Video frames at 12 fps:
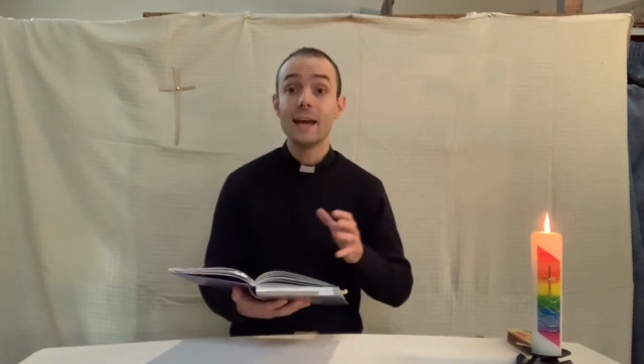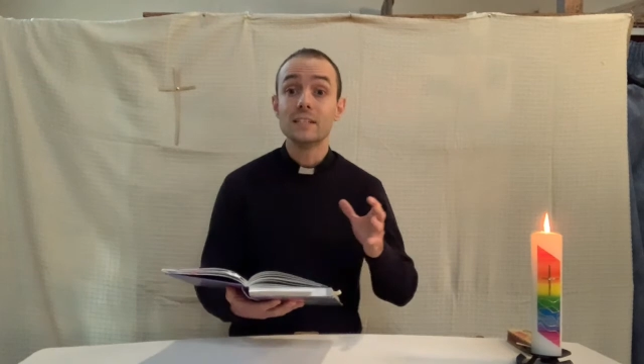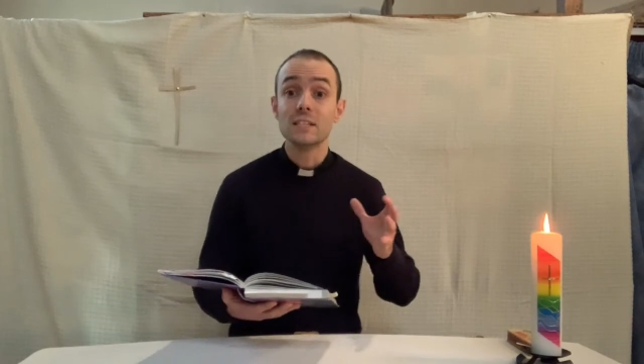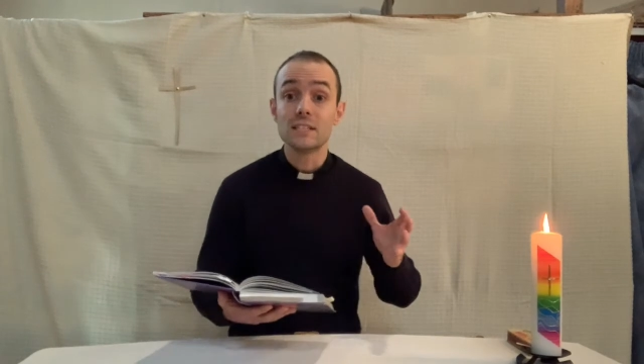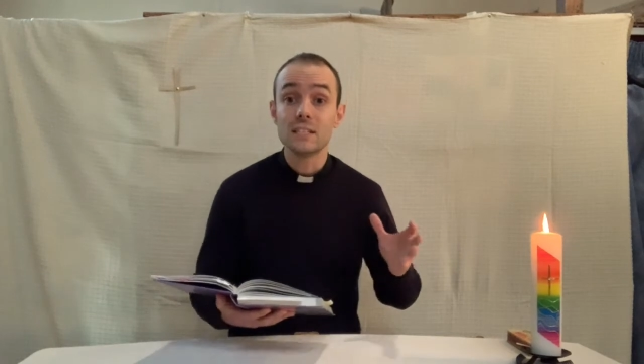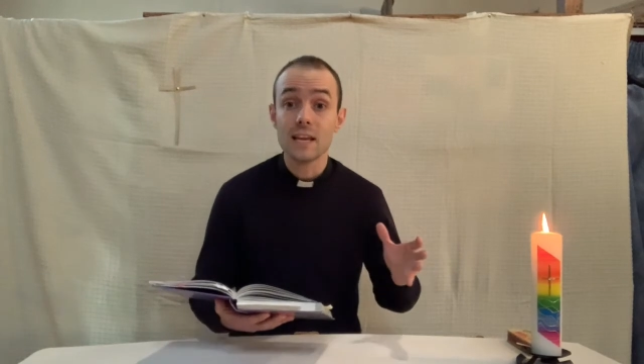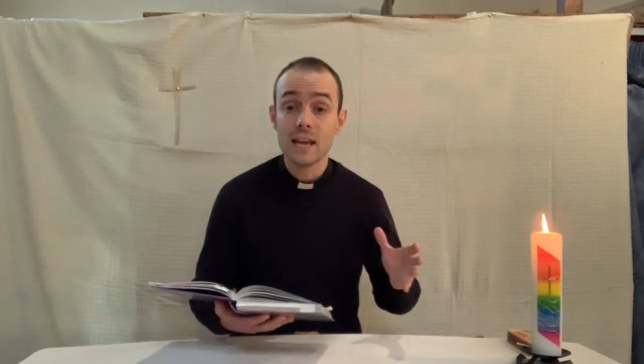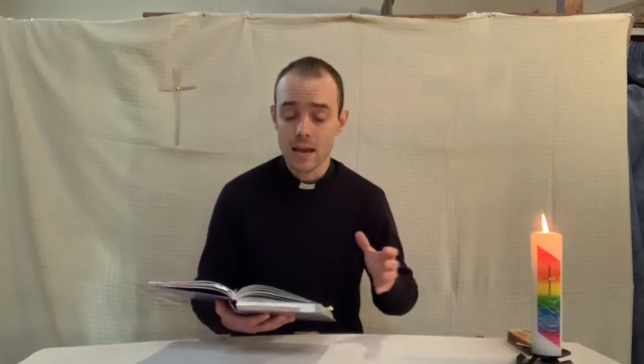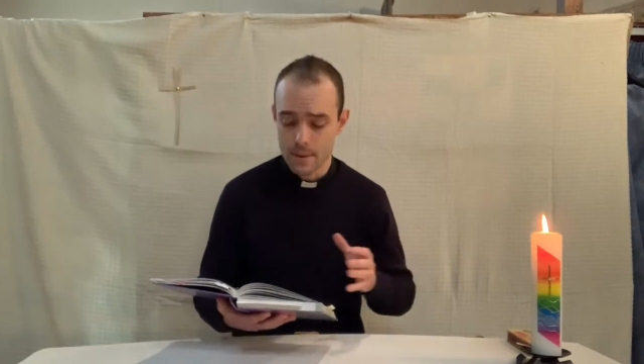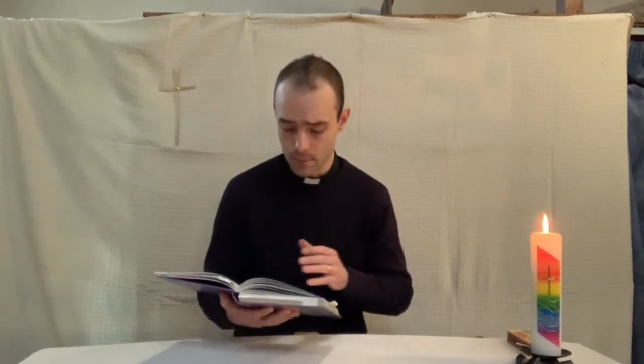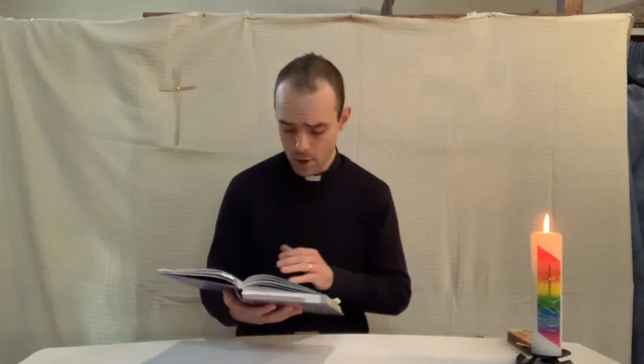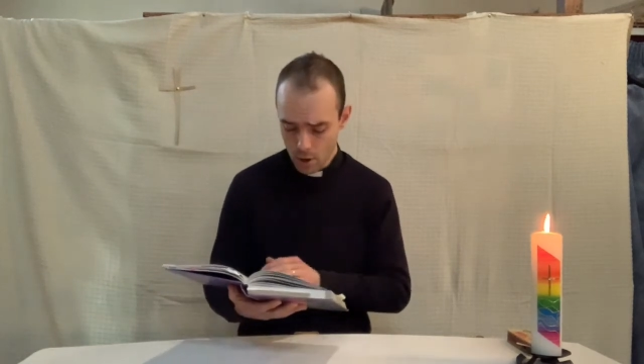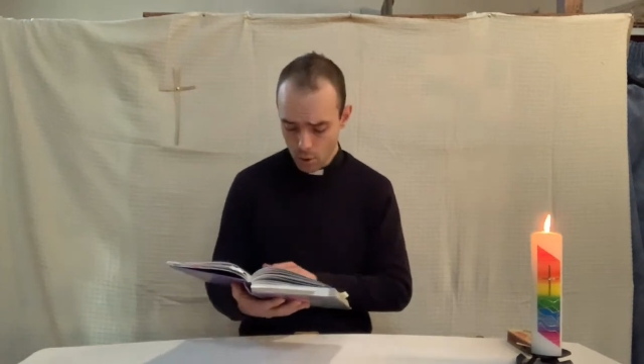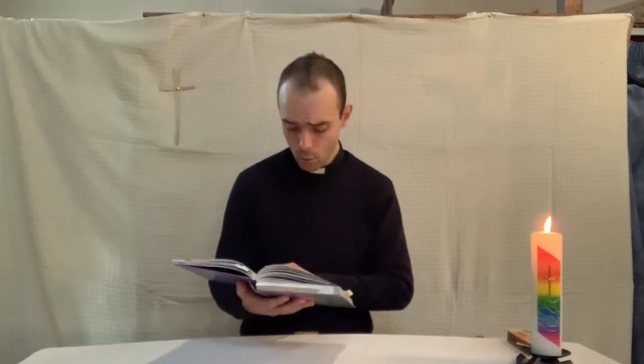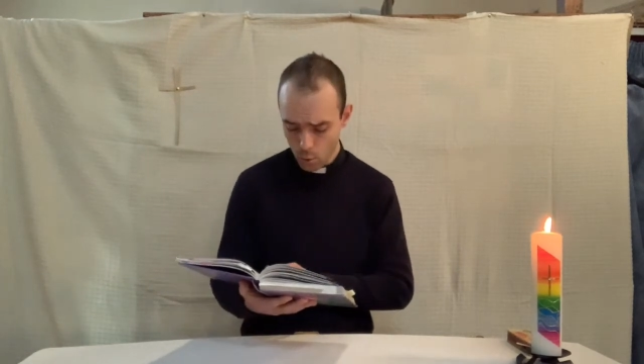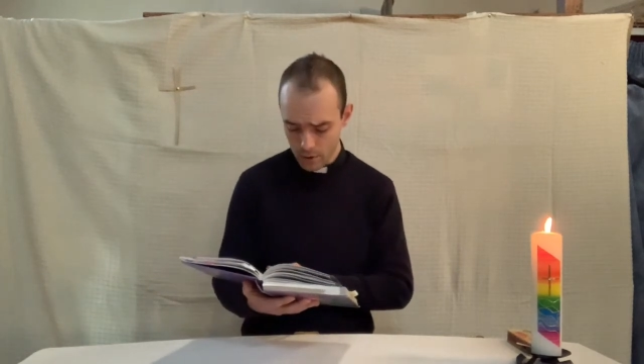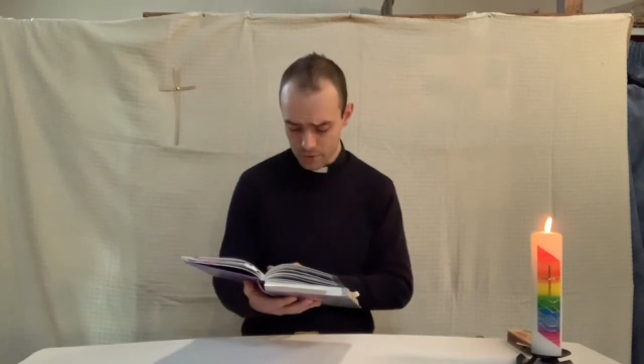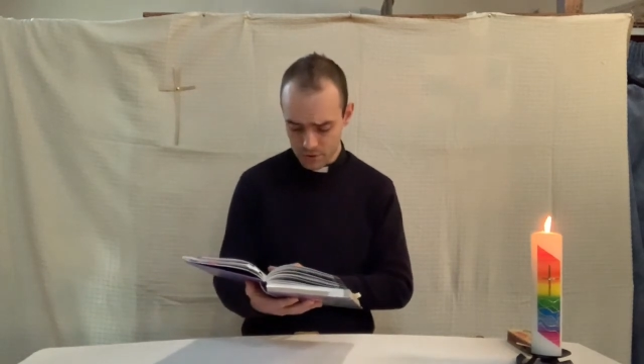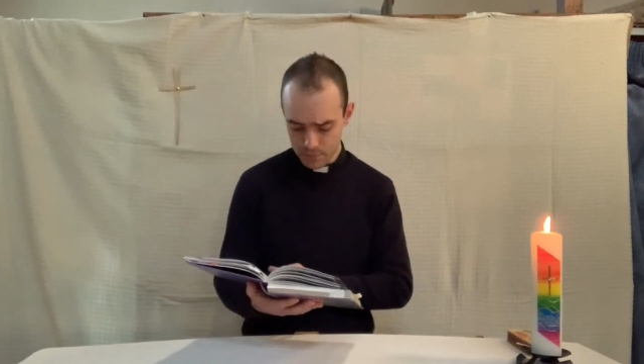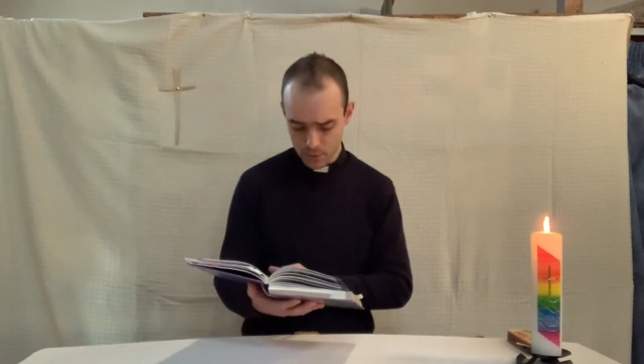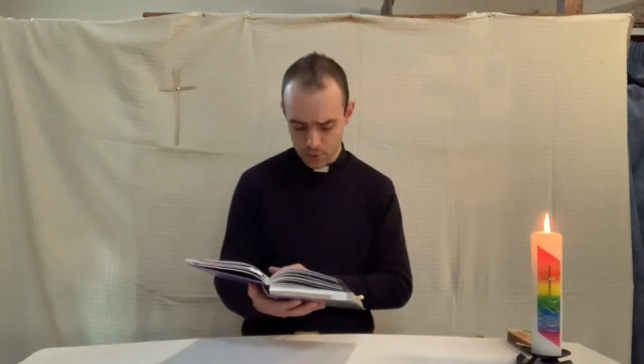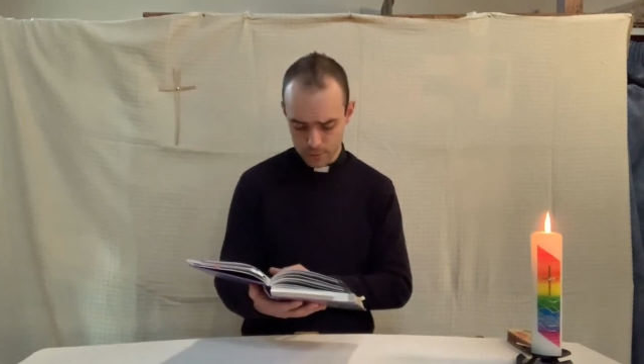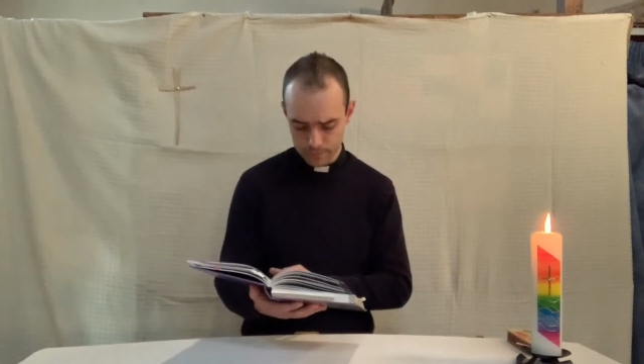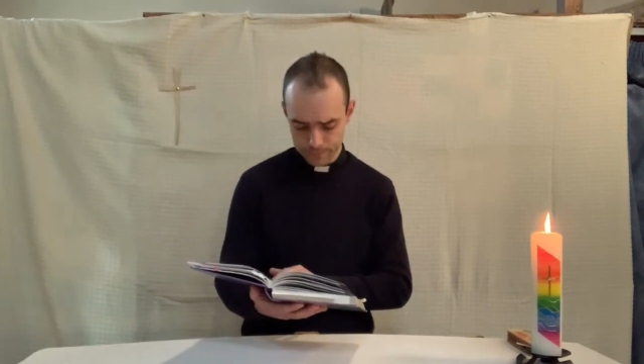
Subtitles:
to see him once more.